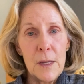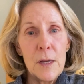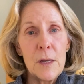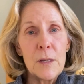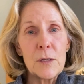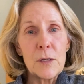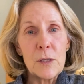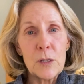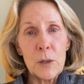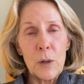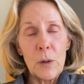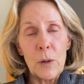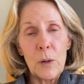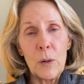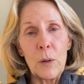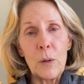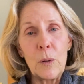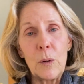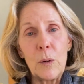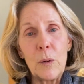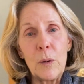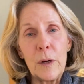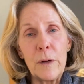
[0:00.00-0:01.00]

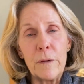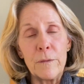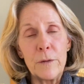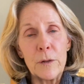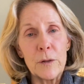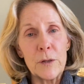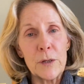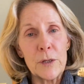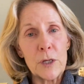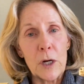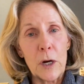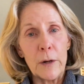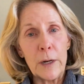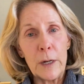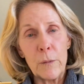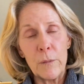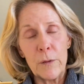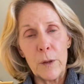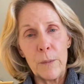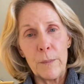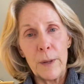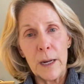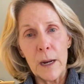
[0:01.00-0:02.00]
So if you're starting
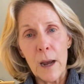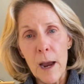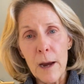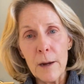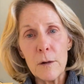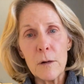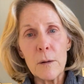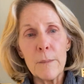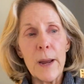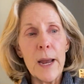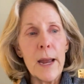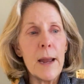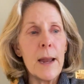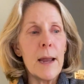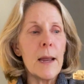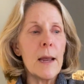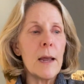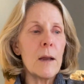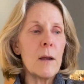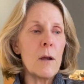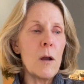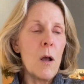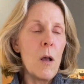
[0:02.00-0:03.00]
with a big
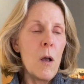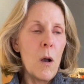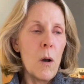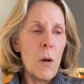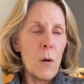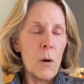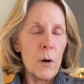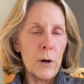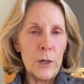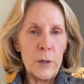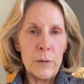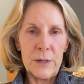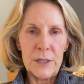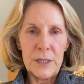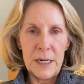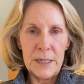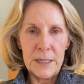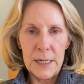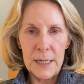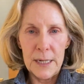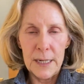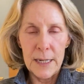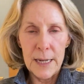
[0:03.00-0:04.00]
Ironman or
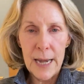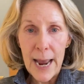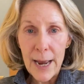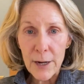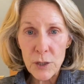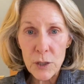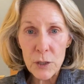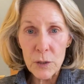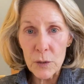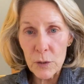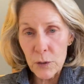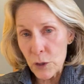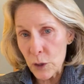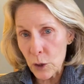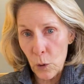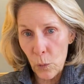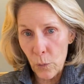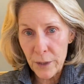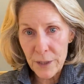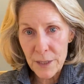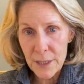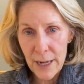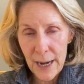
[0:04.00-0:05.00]
USAT Nationals, you're
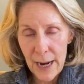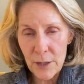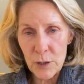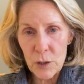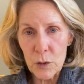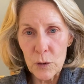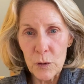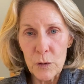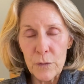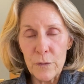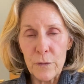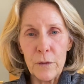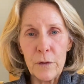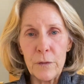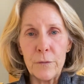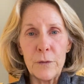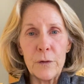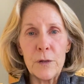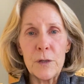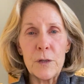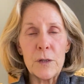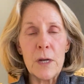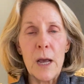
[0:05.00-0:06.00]
going to Nationals for the
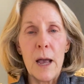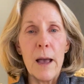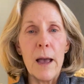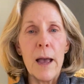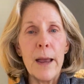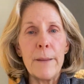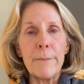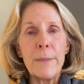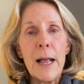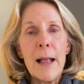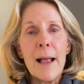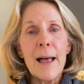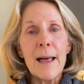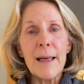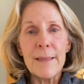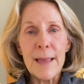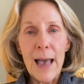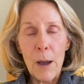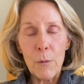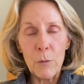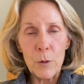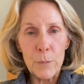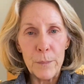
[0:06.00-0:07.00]
first time,
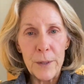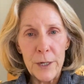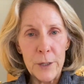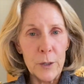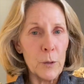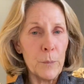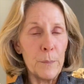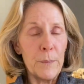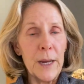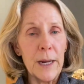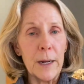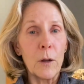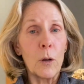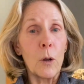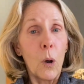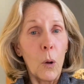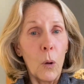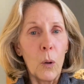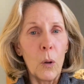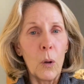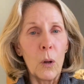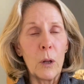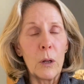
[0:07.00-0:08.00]
that would be your big
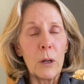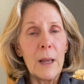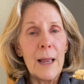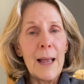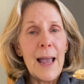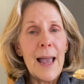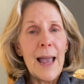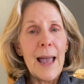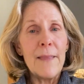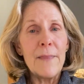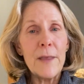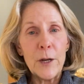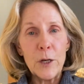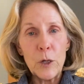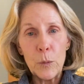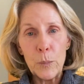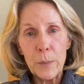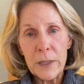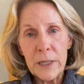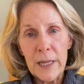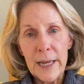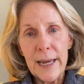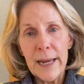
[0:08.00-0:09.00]
goal. And then you
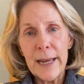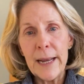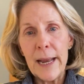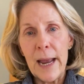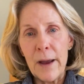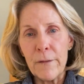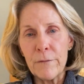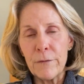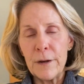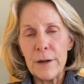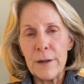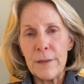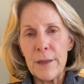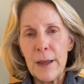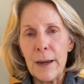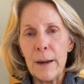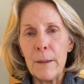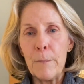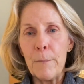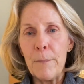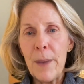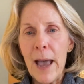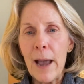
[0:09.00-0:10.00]
plan
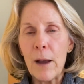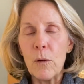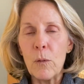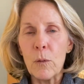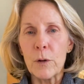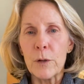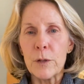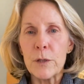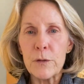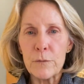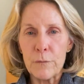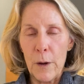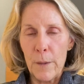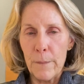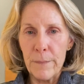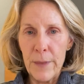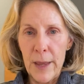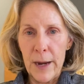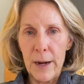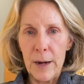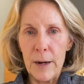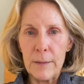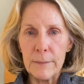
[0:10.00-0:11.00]
everything backwards from
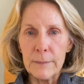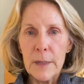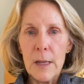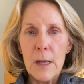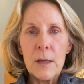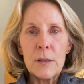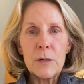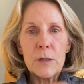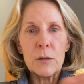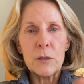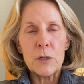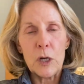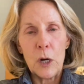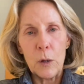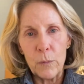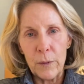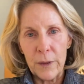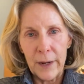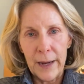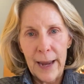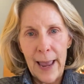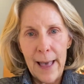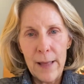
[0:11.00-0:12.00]
there. So start
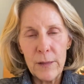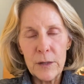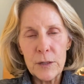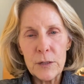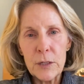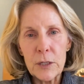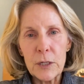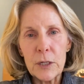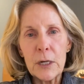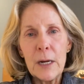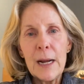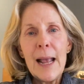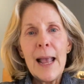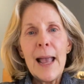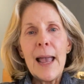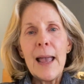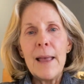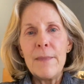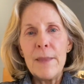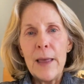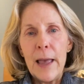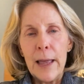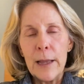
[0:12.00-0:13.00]
with a calendar
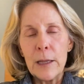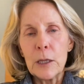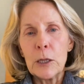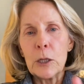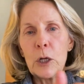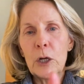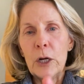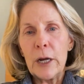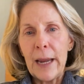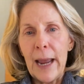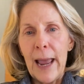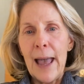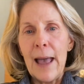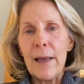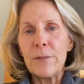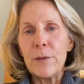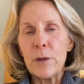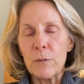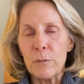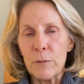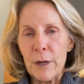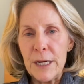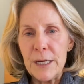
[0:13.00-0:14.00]
and then look at
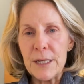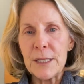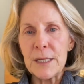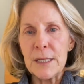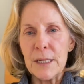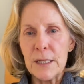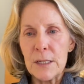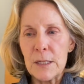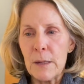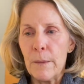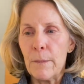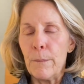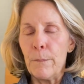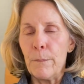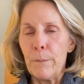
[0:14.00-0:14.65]
the races